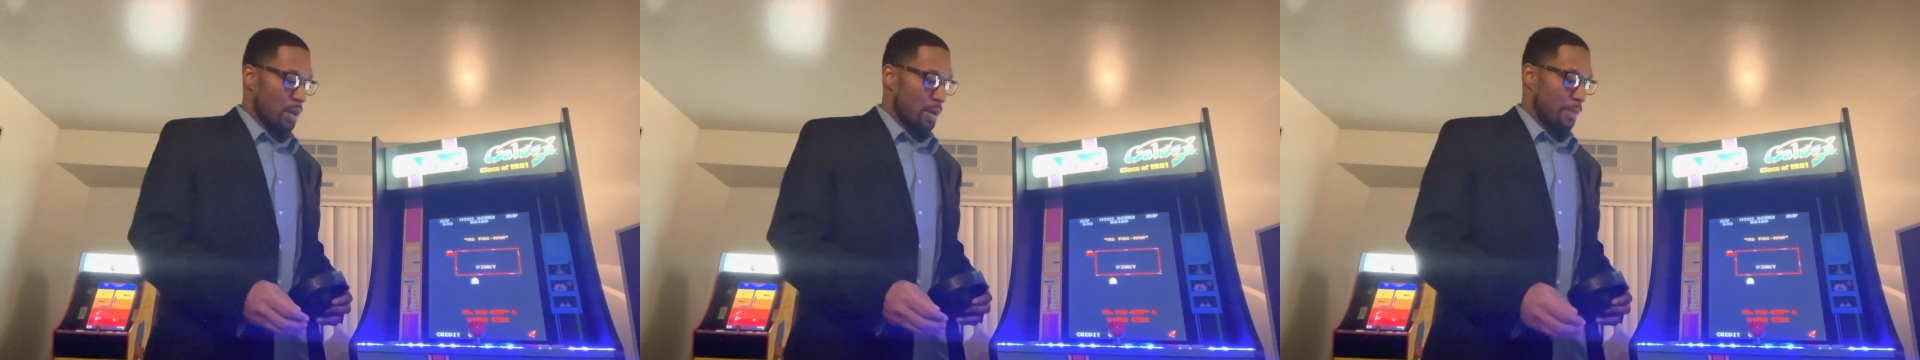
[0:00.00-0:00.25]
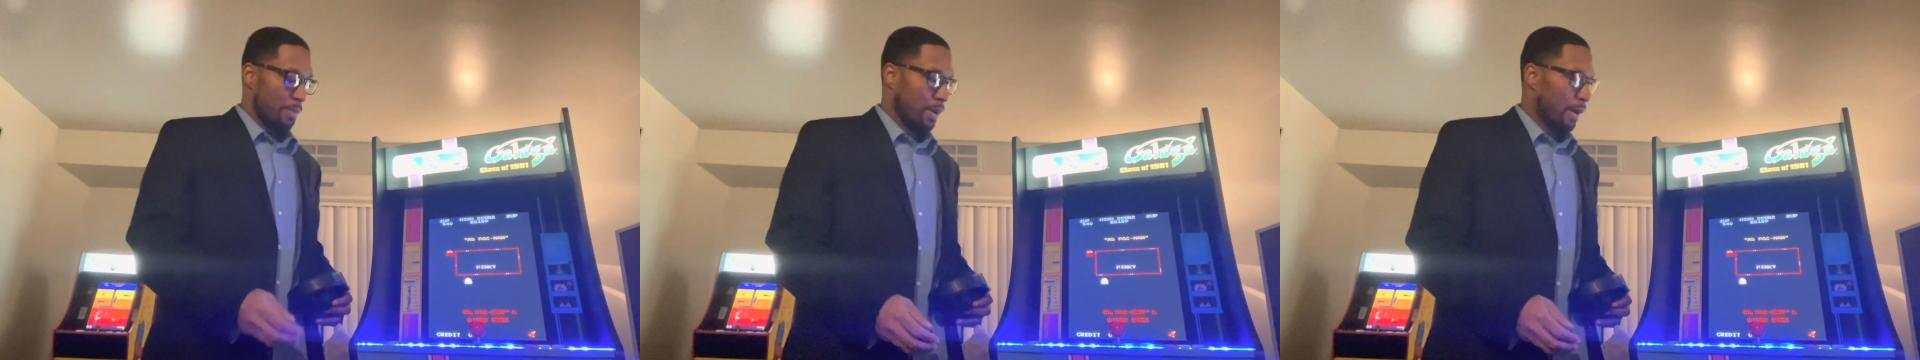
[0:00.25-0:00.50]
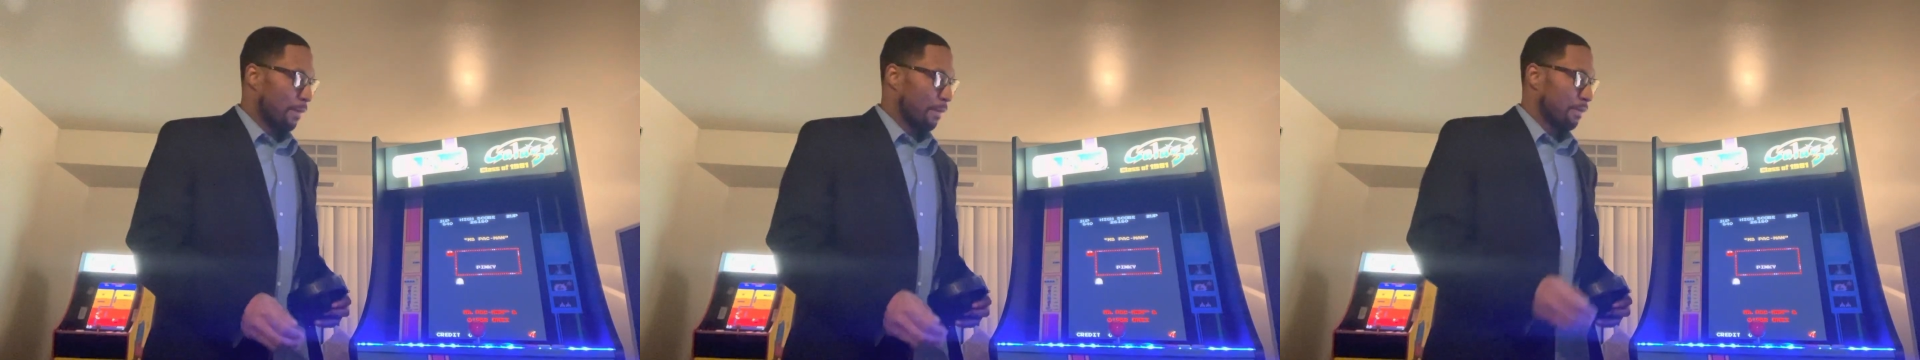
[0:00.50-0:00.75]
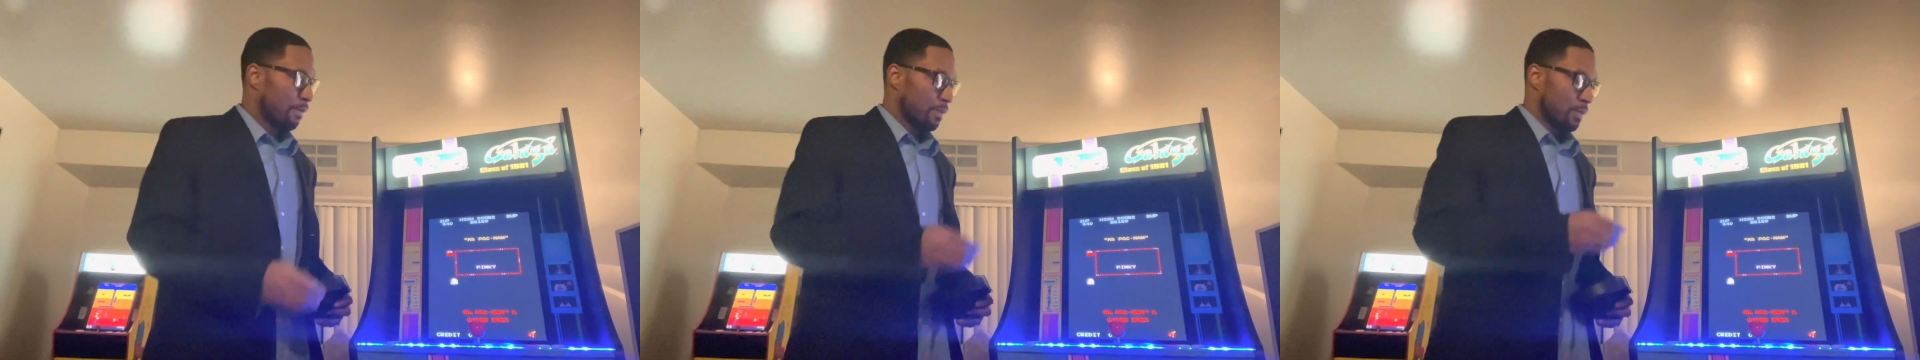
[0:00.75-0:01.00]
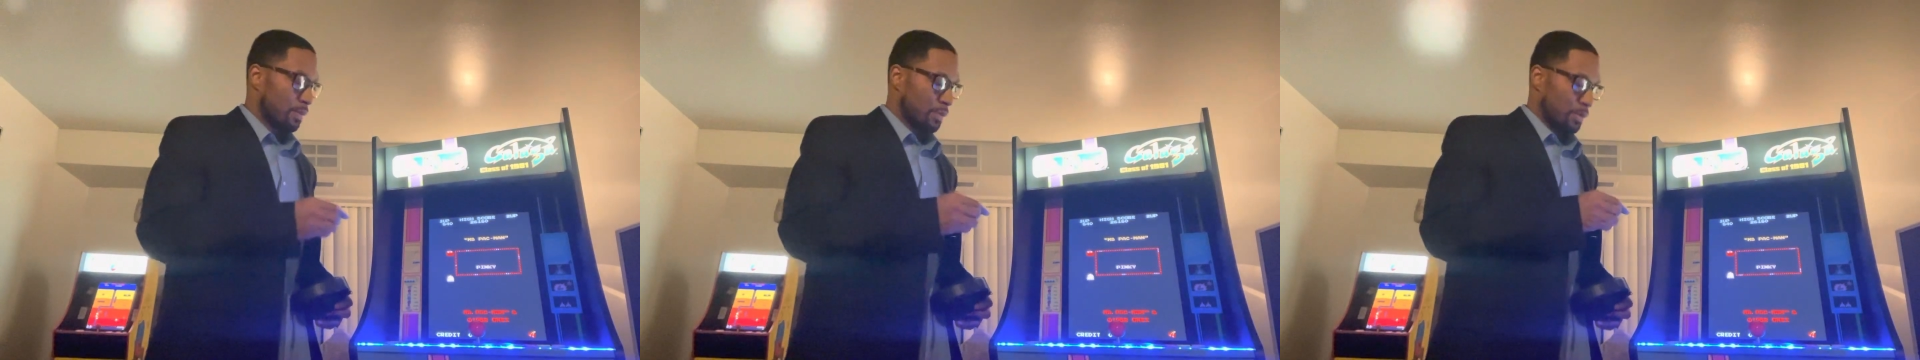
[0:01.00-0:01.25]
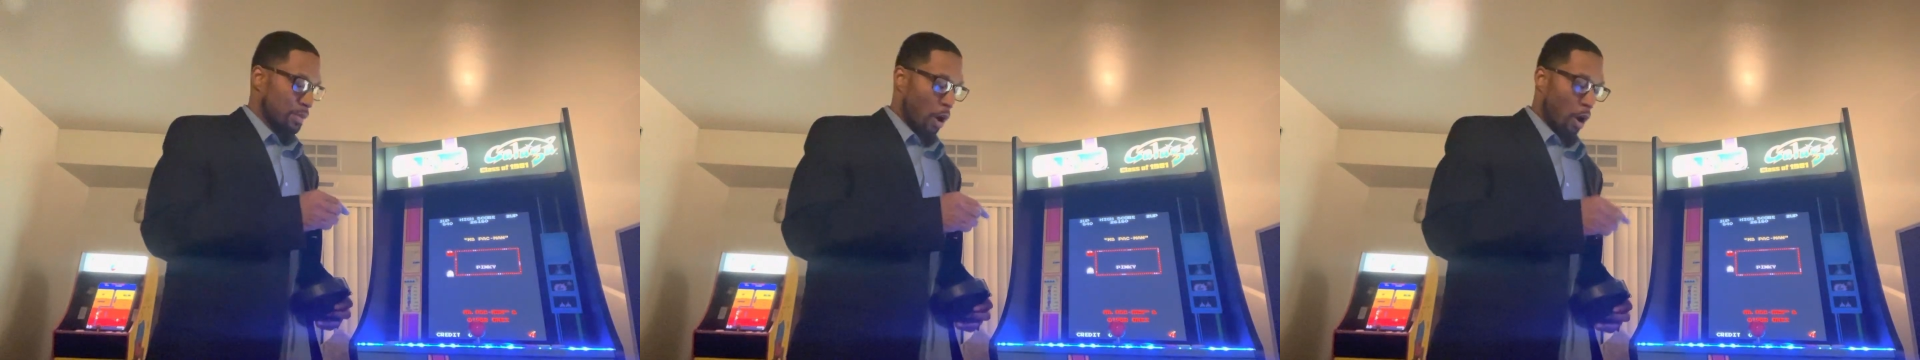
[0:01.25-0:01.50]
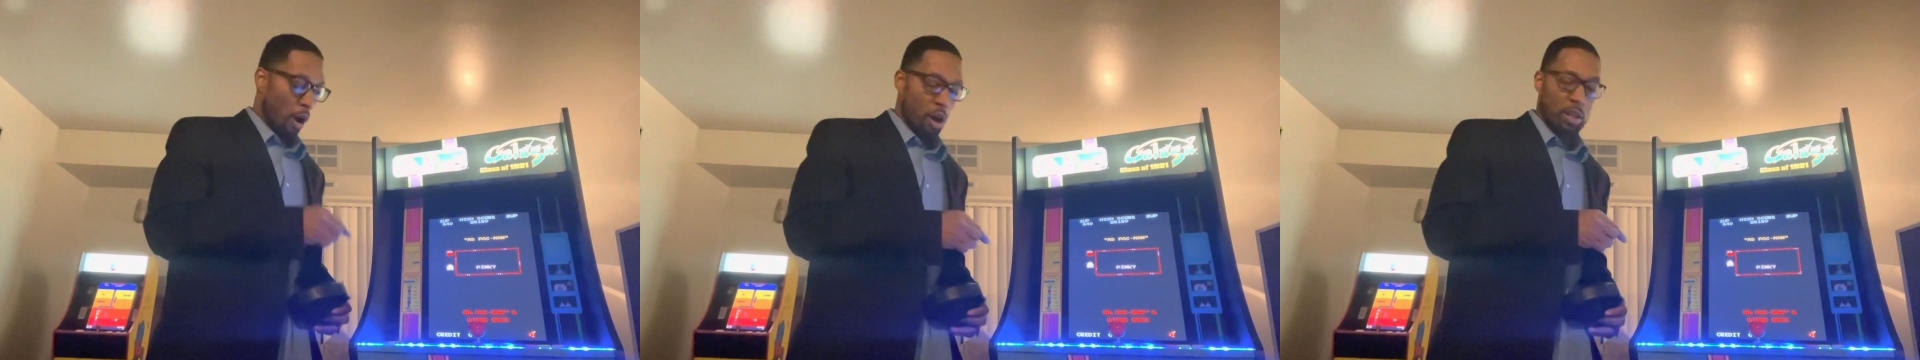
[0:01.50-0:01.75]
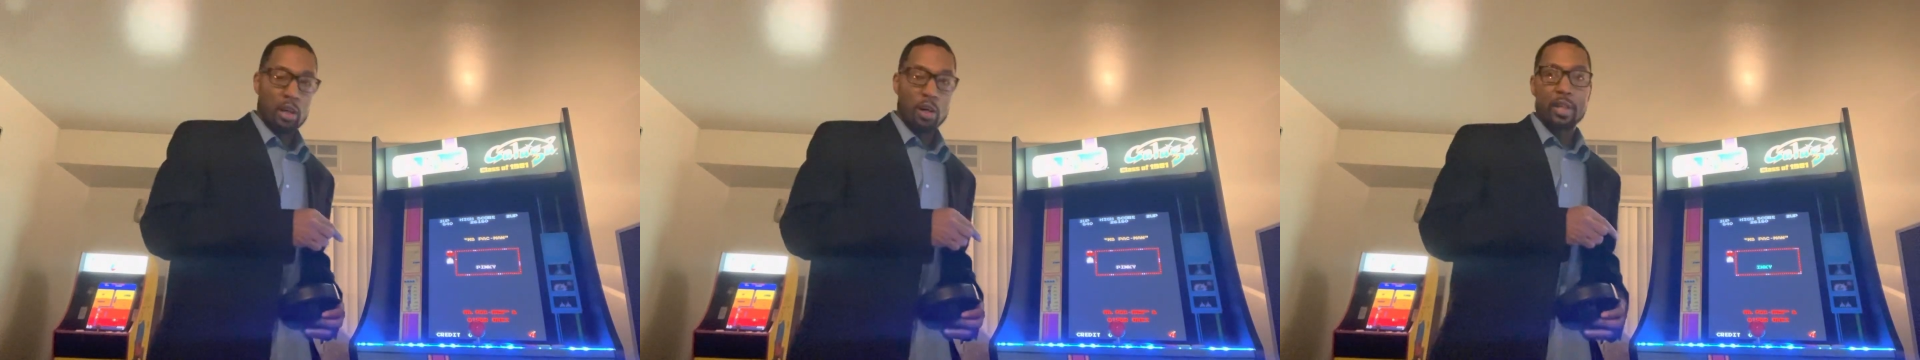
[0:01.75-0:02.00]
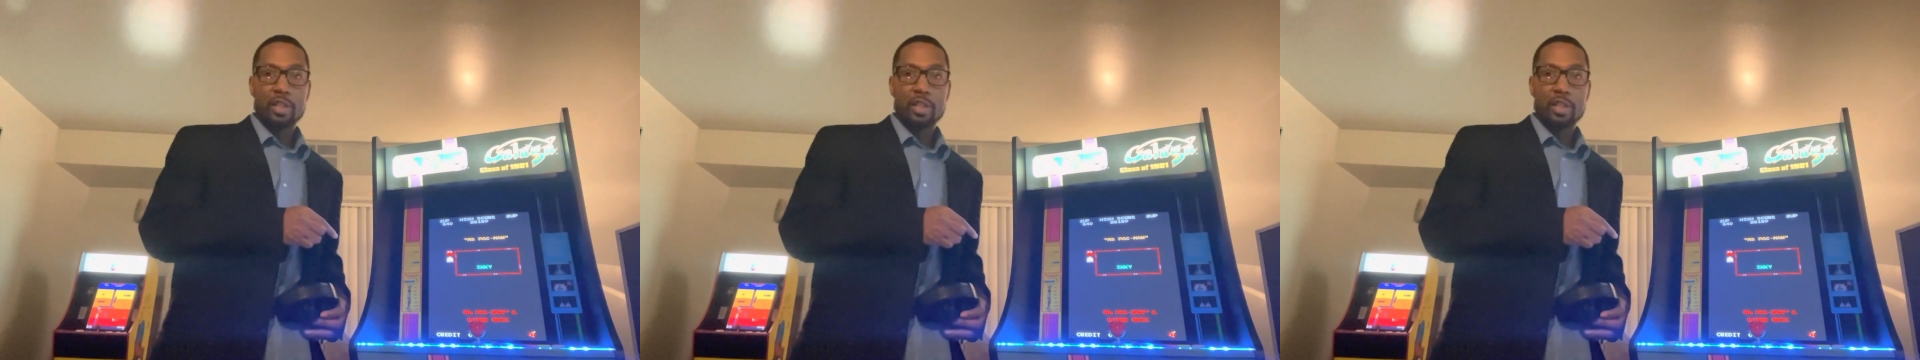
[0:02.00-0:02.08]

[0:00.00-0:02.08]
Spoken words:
but the audio